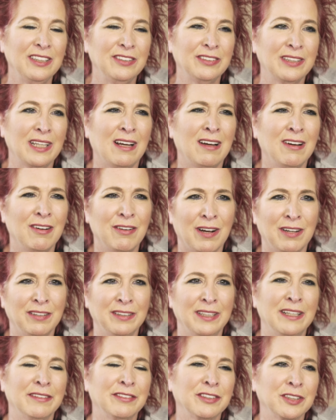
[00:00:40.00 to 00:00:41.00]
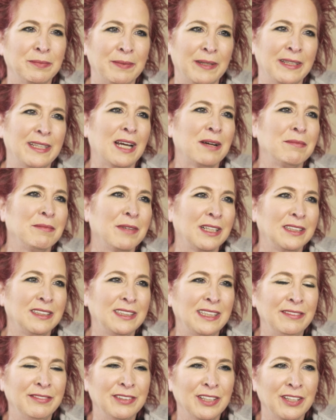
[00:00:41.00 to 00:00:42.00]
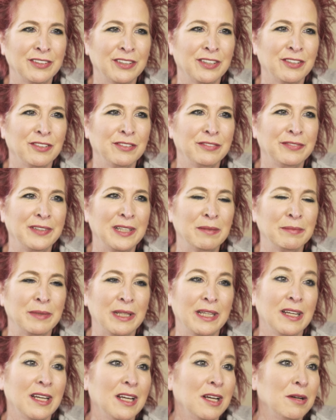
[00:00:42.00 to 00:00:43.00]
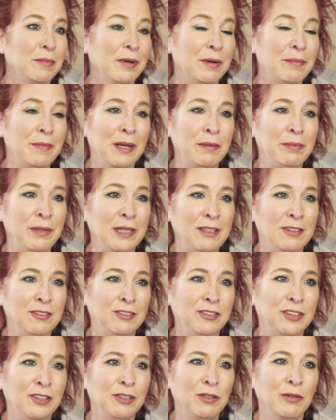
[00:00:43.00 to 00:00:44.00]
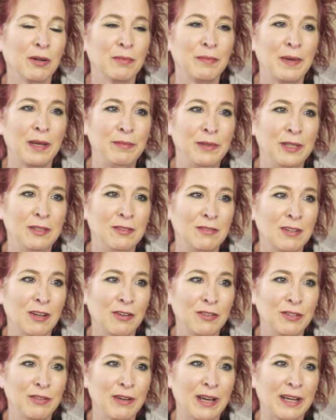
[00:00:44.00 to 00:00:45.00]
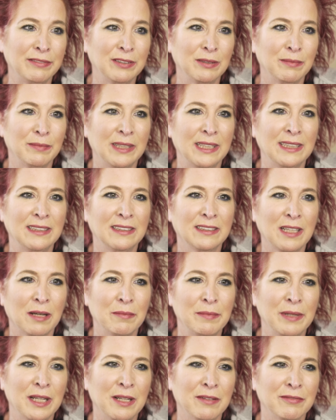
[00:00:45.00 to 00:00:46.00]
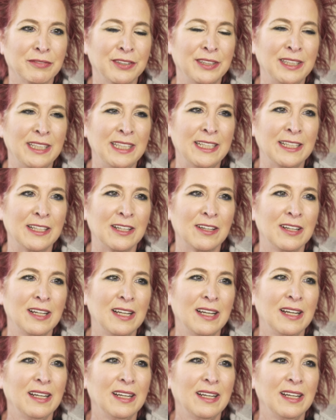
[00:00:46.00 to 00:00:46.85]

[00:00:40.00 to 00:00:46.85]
You say, oh, I'll never spend that much, even on the whole family. But maybe you do, or maybe you know you have some things coming up for the year.